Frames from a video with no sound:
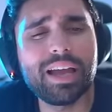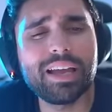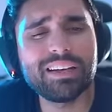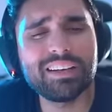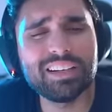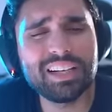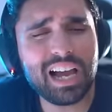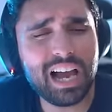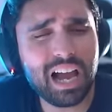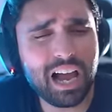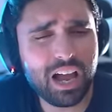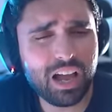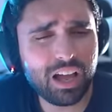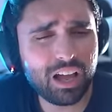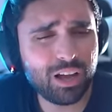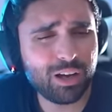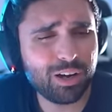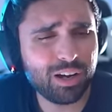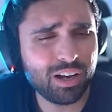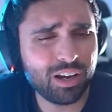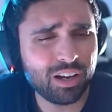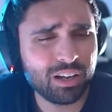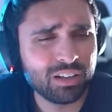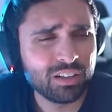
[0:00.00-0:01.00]
the case. No.
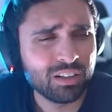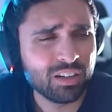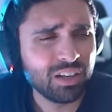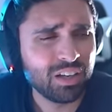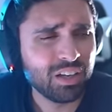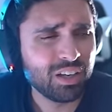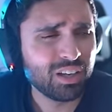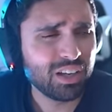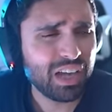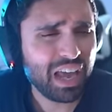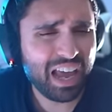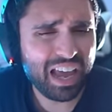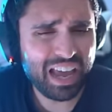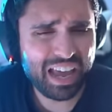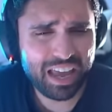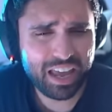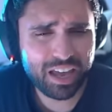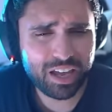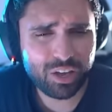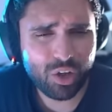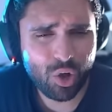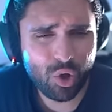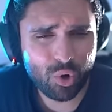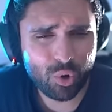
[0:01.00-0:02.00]
So Sony could just
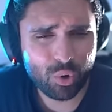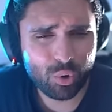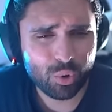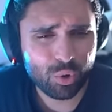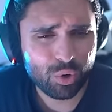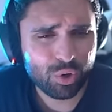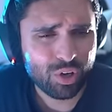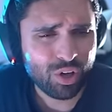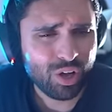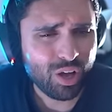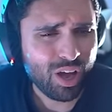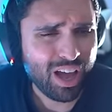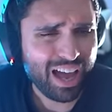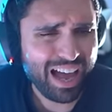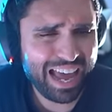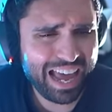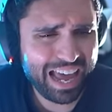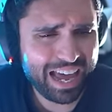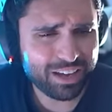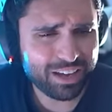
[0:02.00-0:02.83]
start releasing.